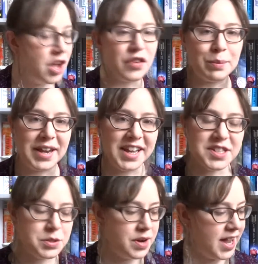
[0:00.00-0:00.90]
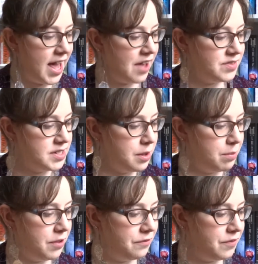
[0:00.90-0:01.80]
For my next three, I have
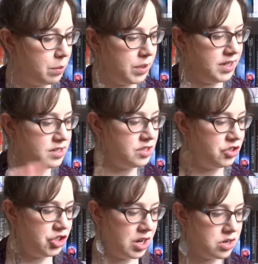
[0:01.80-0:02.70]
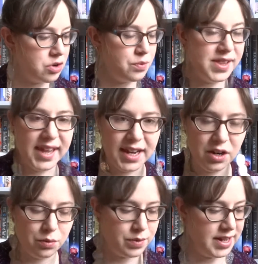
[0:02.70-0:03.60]
some feminist gender
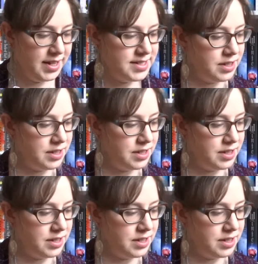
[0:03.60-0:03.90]
related reads,